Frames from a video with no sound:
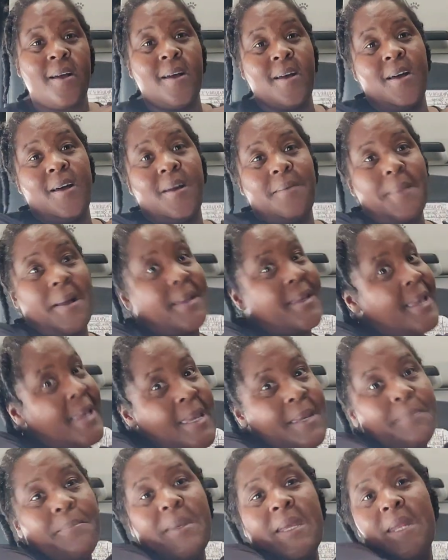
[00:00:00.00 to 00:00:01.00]
um, i
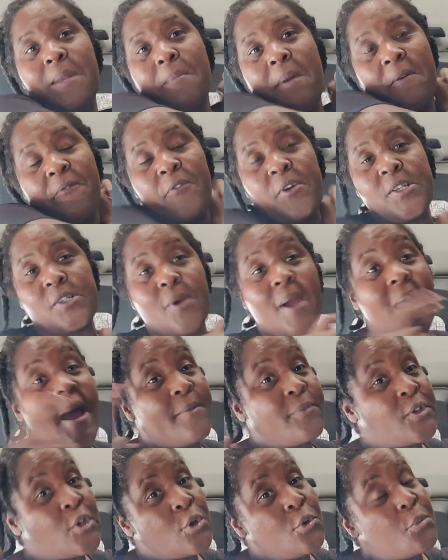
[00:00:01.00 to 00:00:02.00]
keep meat in my freezer i
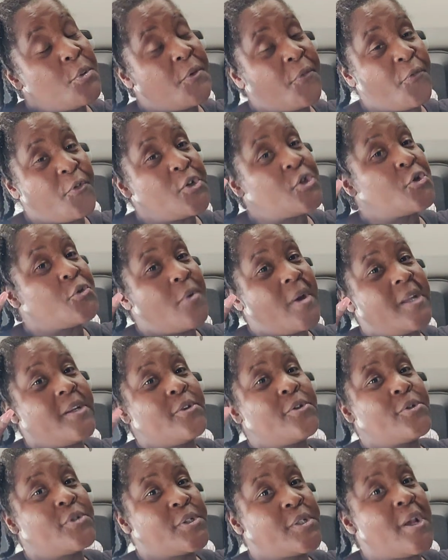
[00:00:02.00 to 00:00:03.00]
have two
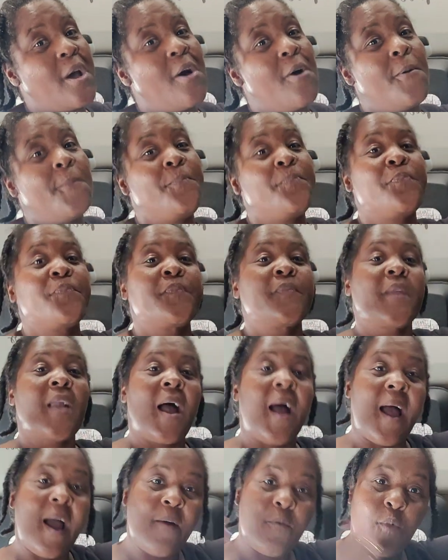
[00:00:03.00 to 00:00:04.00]
refrigerators so
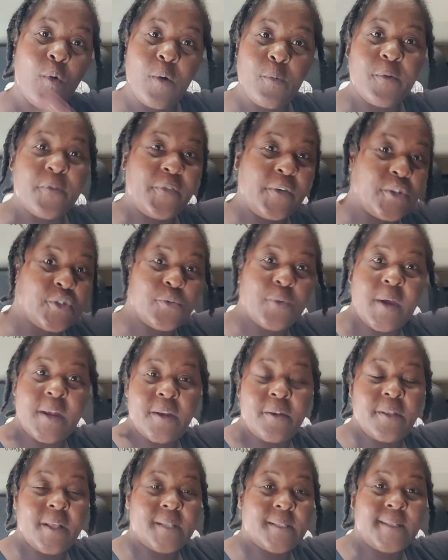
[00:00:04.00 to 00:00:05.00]
i have one
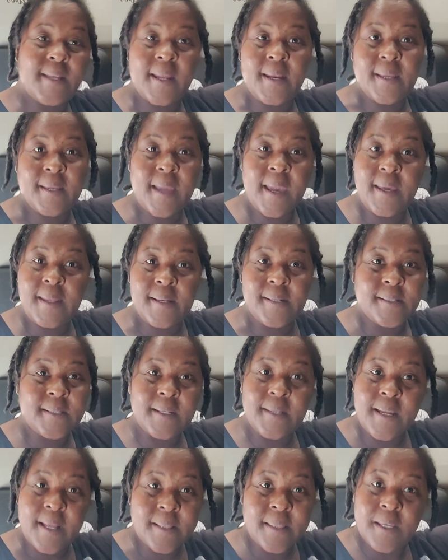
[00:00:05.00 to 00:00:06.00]
refrigerator that's dedicated
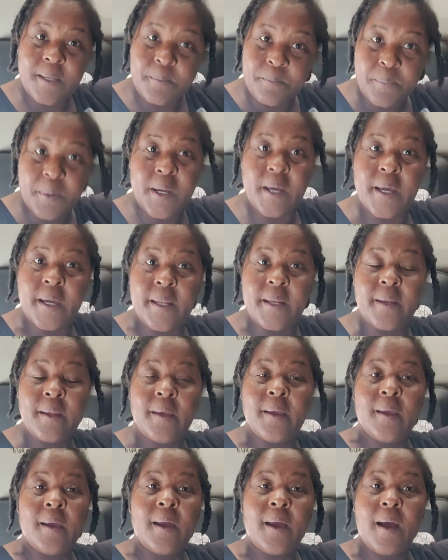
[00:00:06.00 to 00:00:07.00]
to nothing but
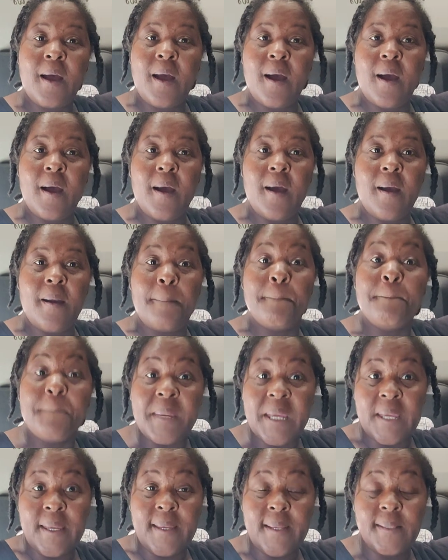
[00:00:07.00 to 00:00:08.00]
uh,
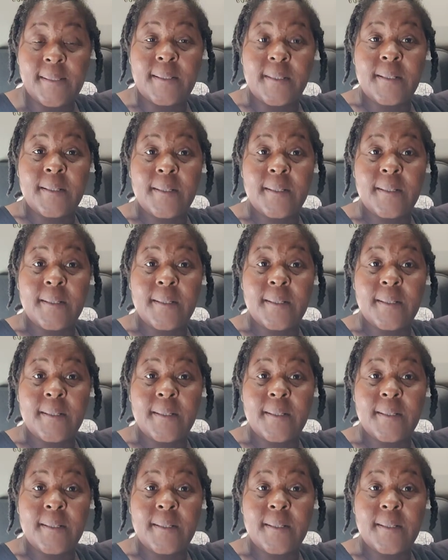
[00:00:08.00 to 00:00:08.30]
meat